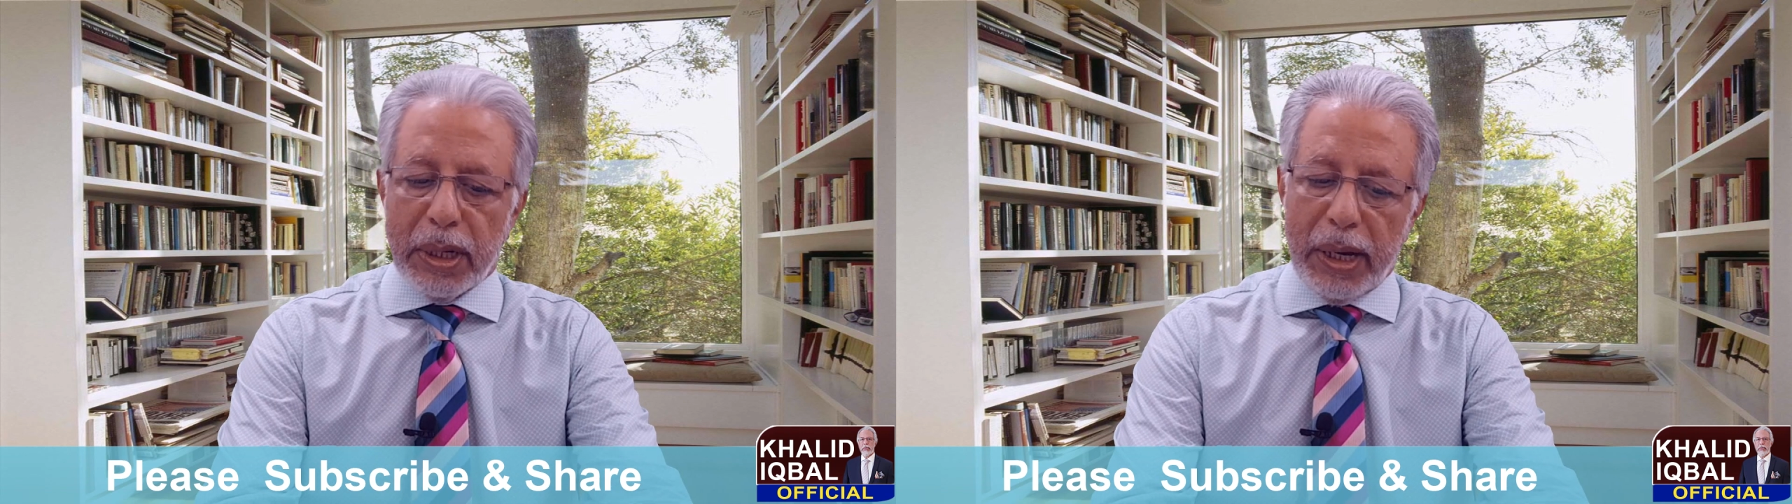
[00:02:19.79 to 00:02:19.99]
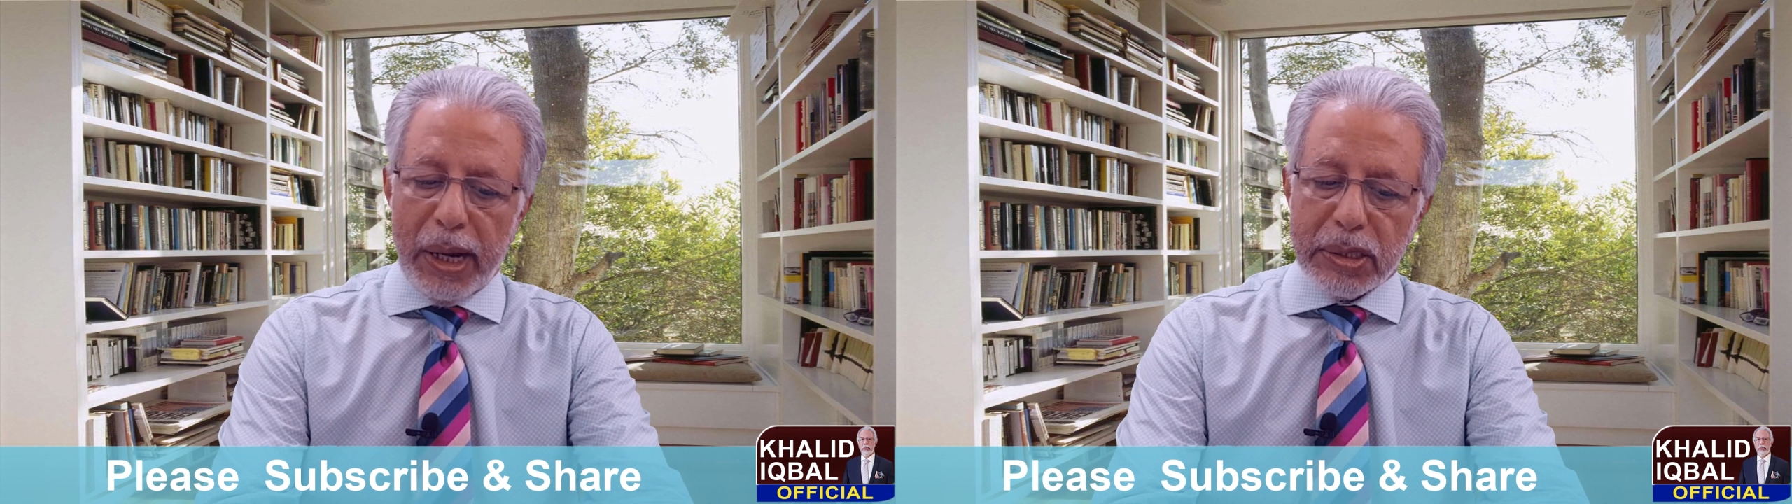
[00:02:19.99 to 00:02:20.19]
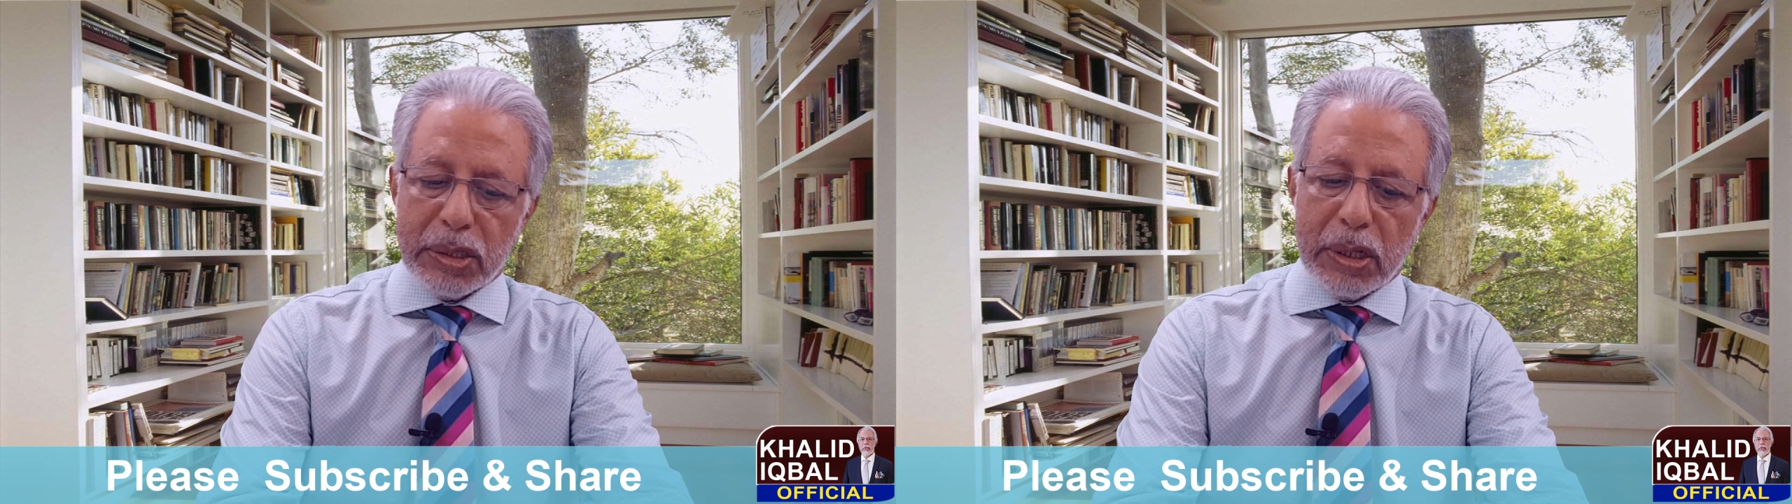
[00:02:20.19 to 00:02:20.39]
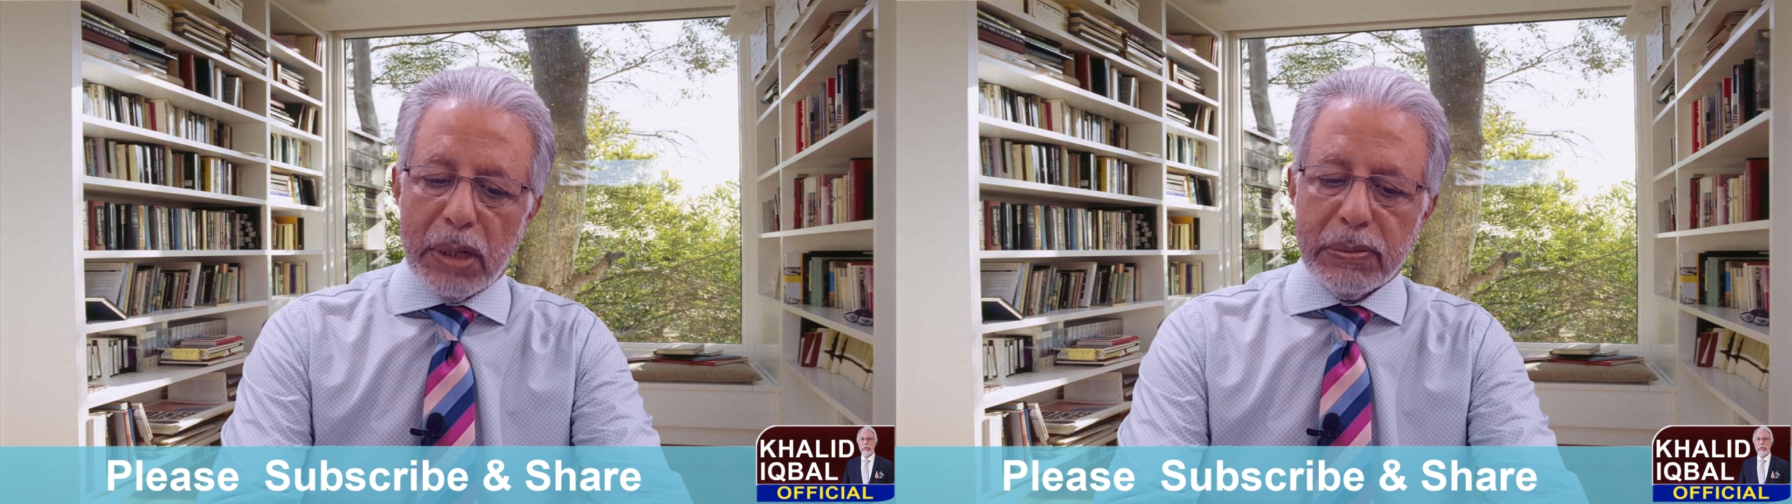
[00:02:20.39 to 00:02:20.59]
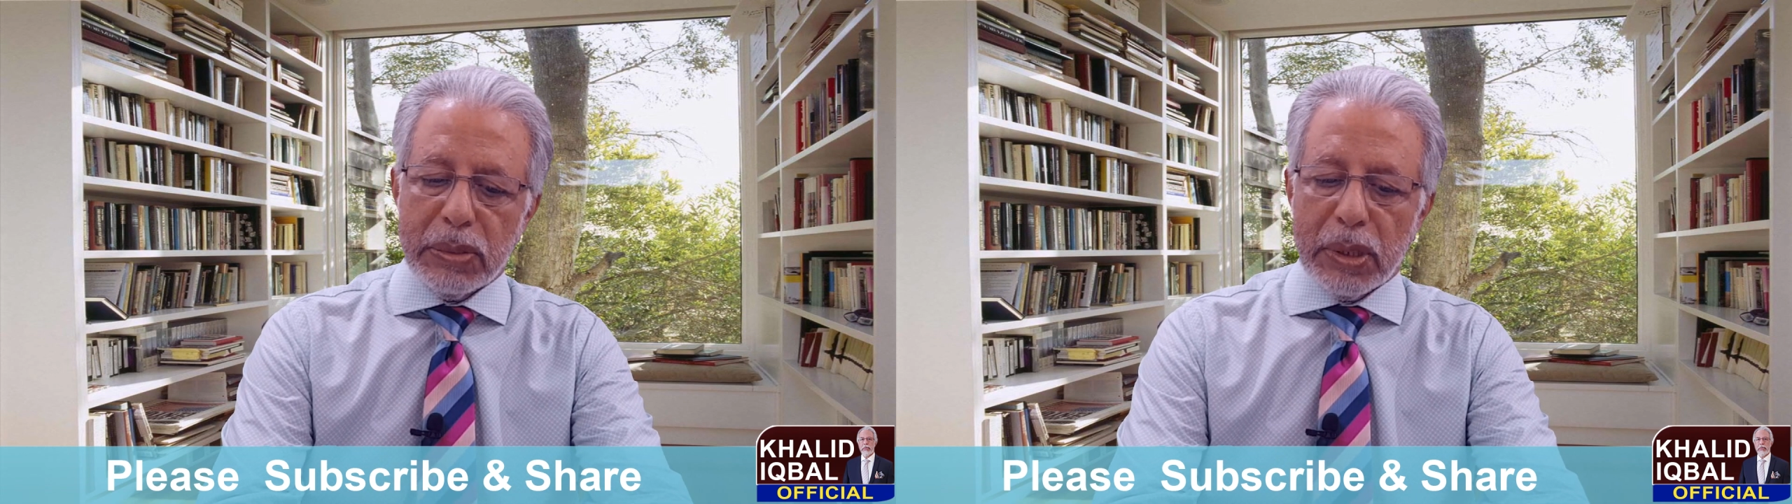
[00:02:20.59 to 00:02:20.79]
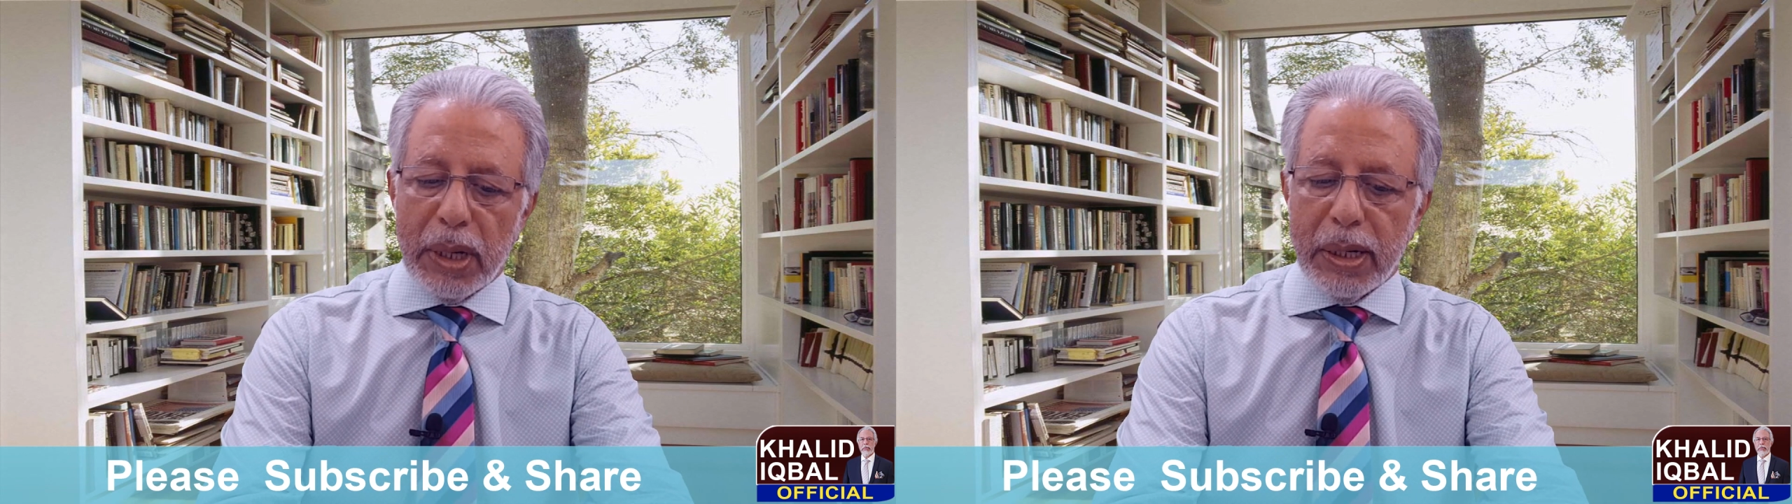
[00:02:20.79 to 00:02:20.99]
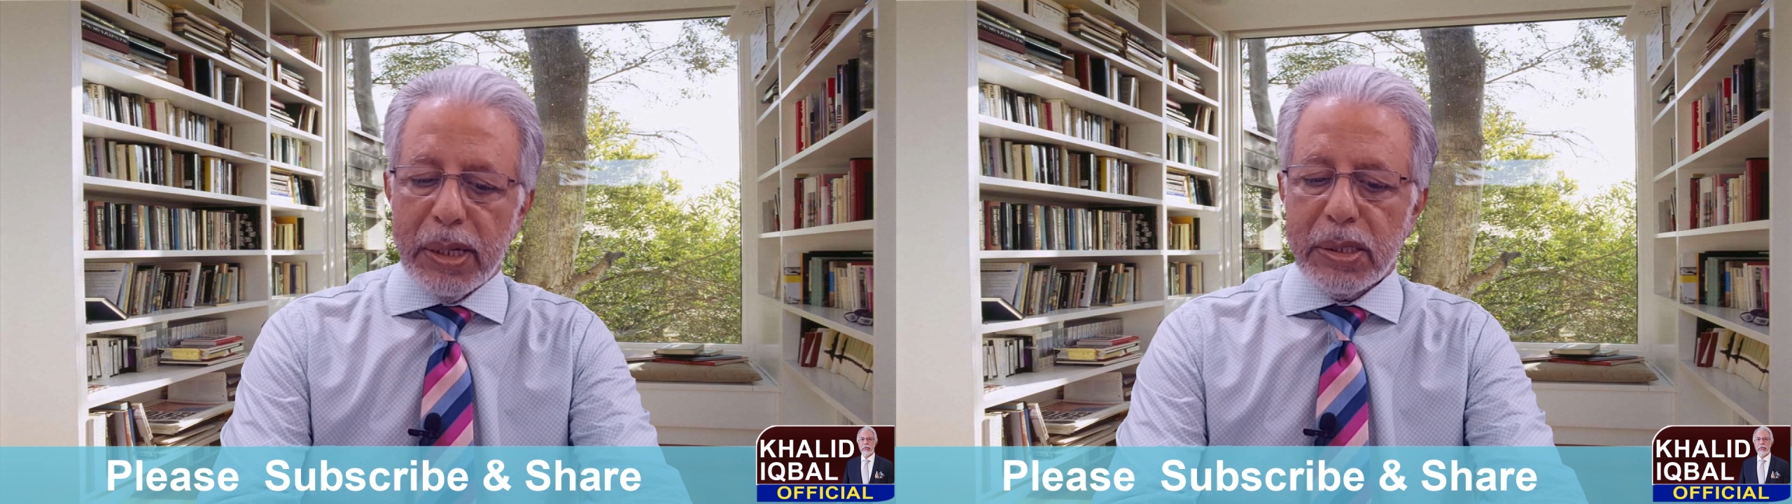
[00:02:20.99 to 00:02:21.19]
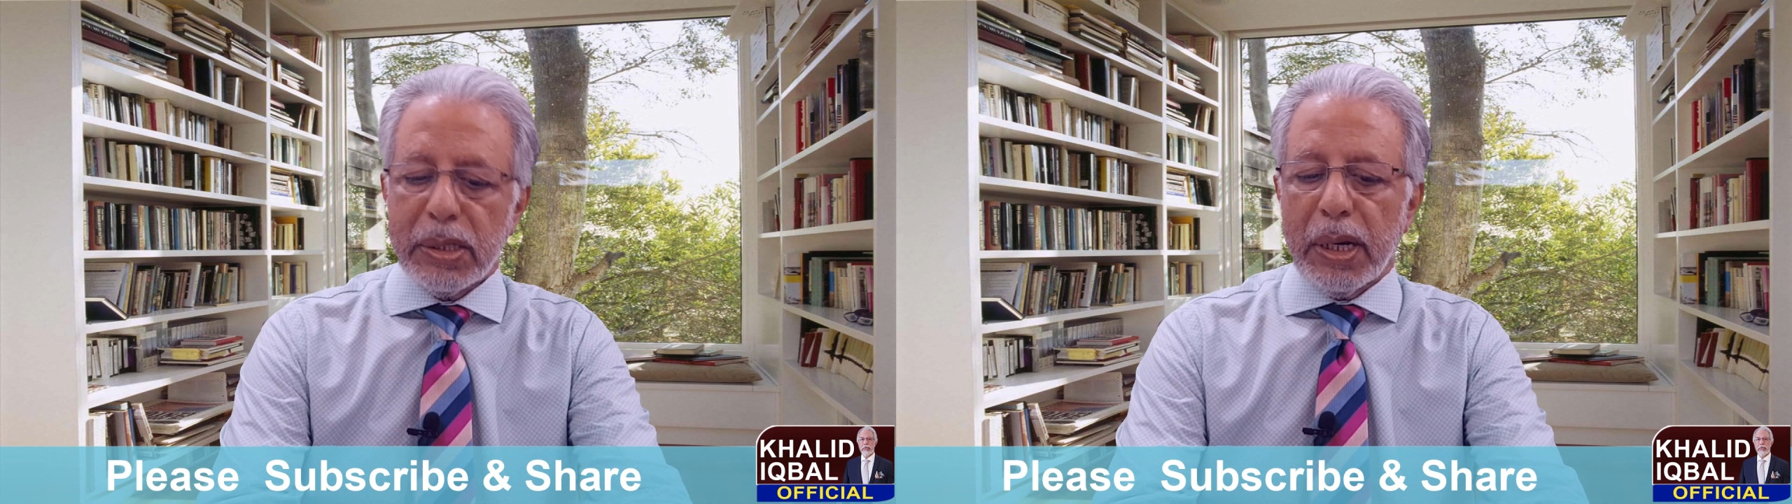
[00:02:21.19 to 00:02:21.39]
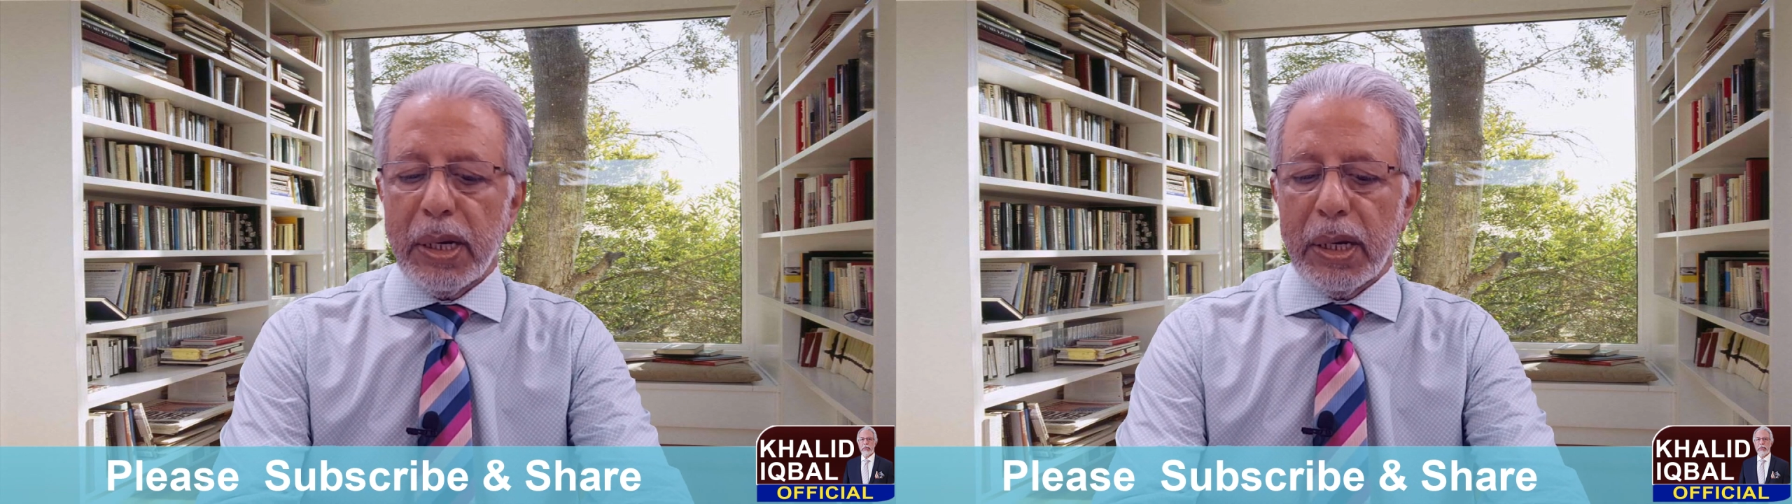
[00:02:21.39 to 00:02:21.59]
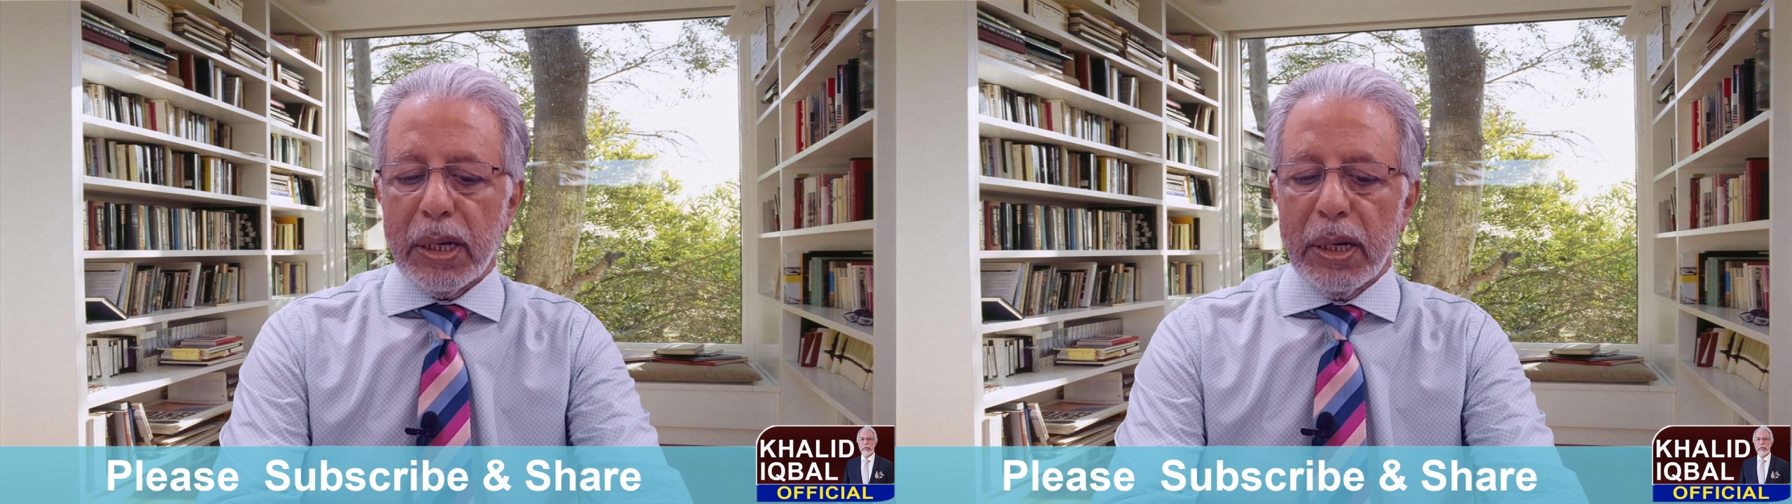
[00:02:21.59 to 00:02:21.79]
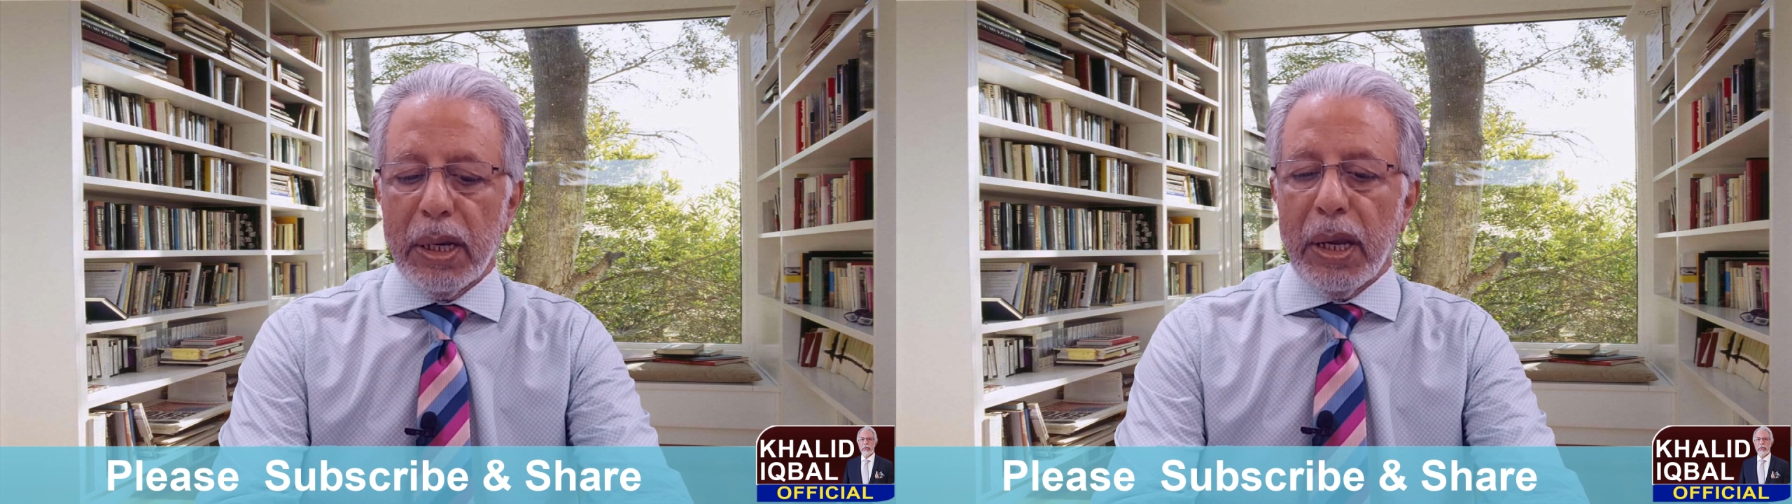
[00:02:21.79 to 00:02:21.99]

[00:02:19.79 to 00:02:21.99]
Next comes understanding